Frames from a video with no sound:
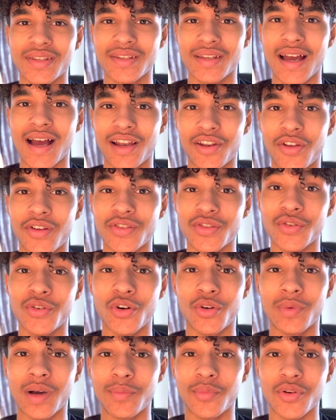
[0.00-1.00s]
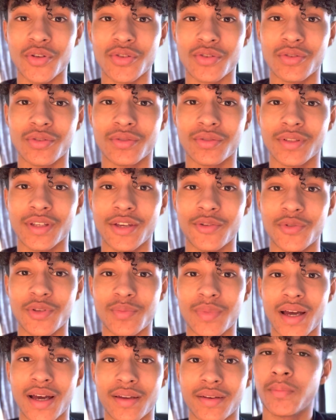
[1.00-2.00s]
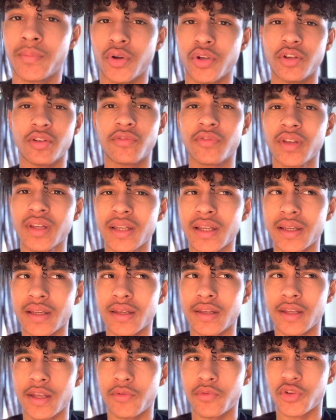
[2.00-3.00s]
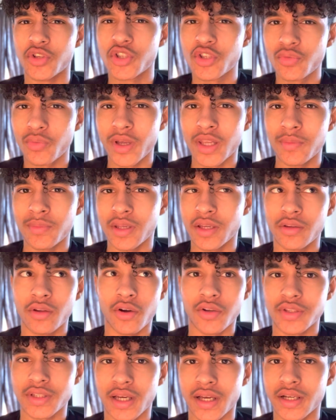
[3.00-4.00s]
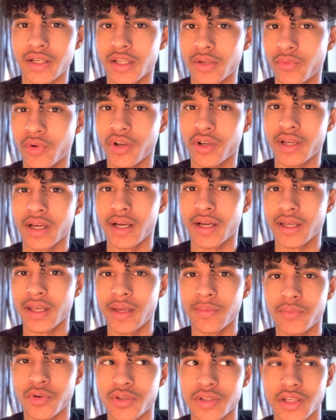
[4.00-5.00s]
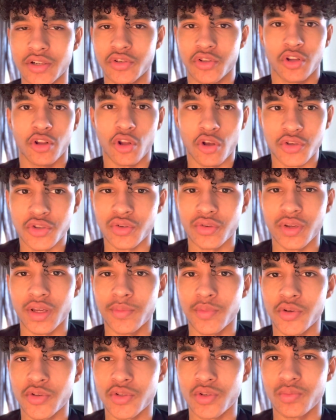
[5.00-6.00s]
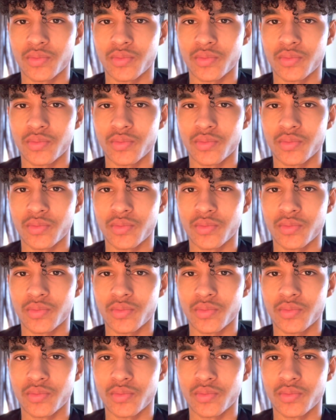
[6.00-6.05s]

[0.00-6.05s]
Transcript: I lost all my muscle. It was bad. But you'd think that it would sway me not to actually work out again because I just lost all that muscle,